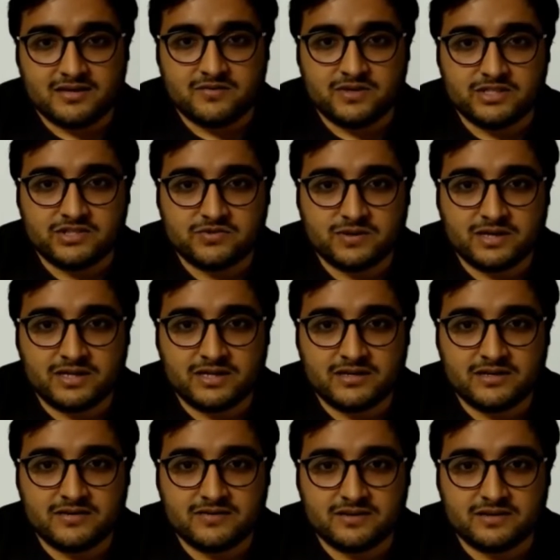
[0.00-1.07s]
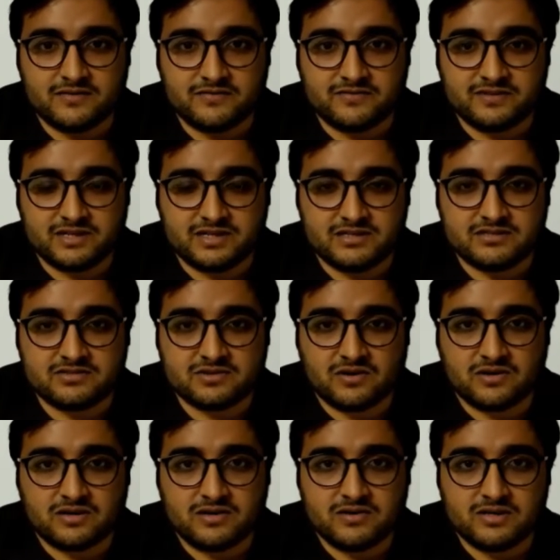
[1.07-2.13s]
eventually, if it is
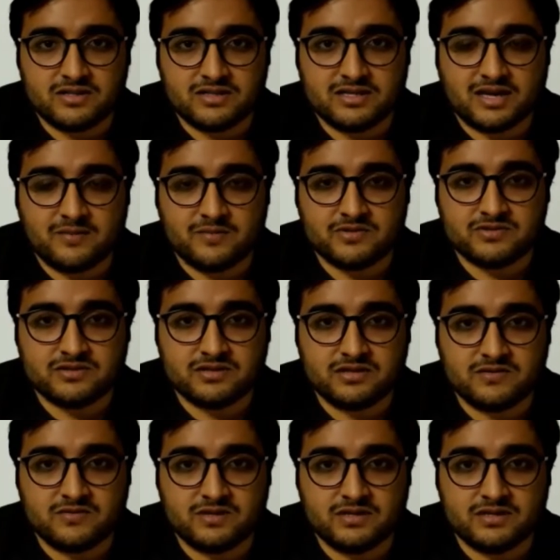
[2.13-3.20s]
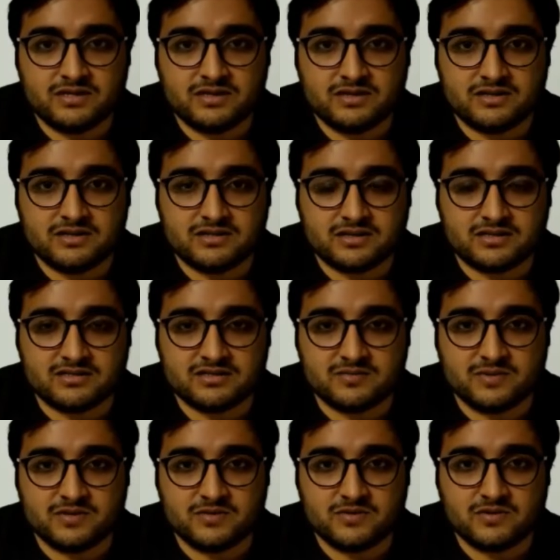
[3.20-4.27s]
stock out in the Amazon inventory, the
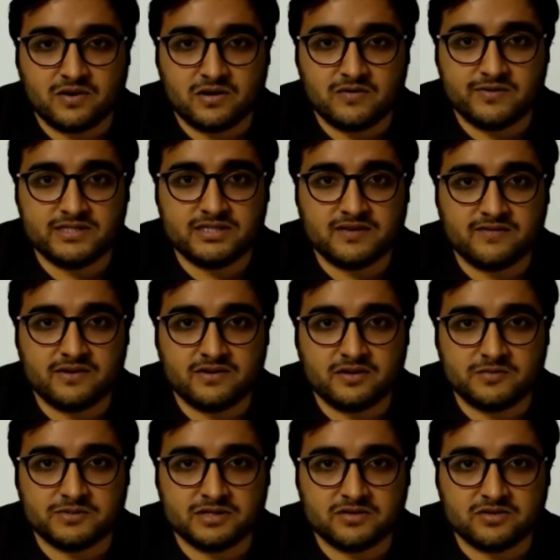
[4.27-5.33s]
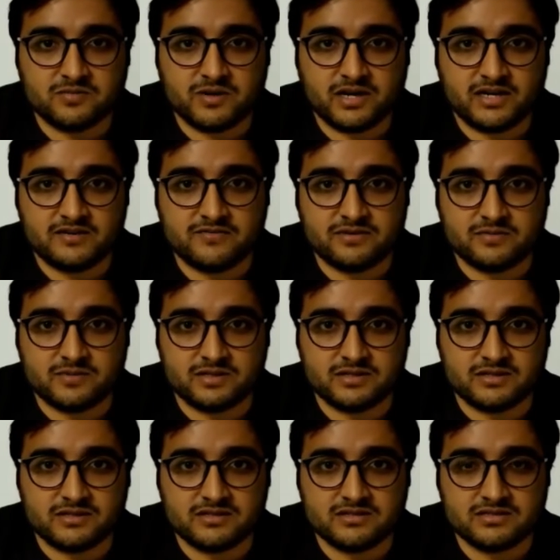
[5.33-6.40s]
customer would always have an option to buy it from
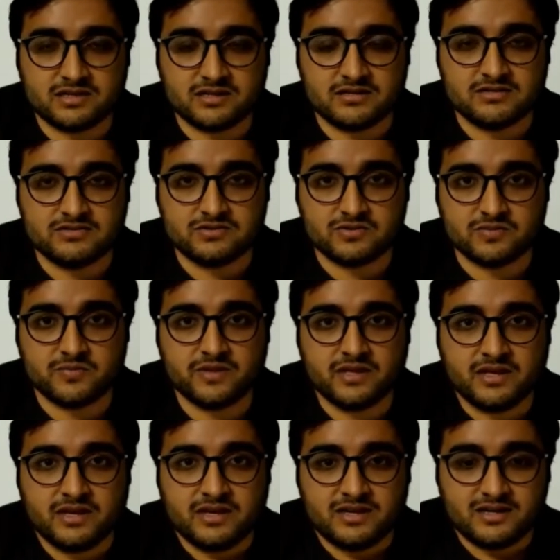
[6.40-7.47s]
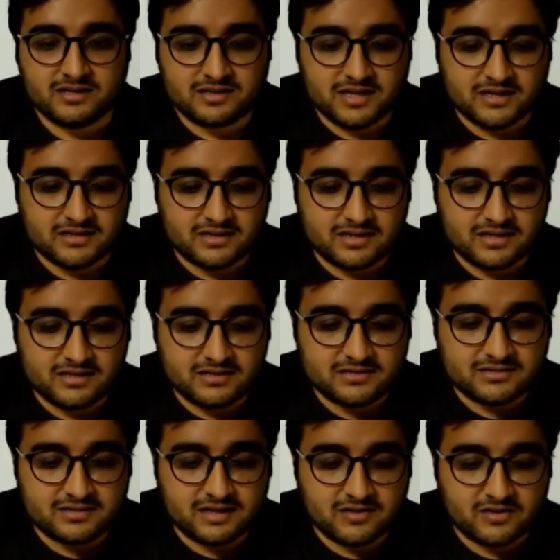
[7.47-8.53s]
another seller. So that
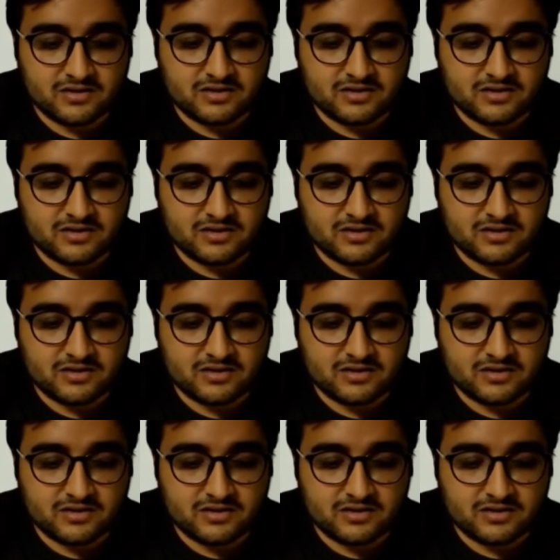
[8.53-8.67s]
creates an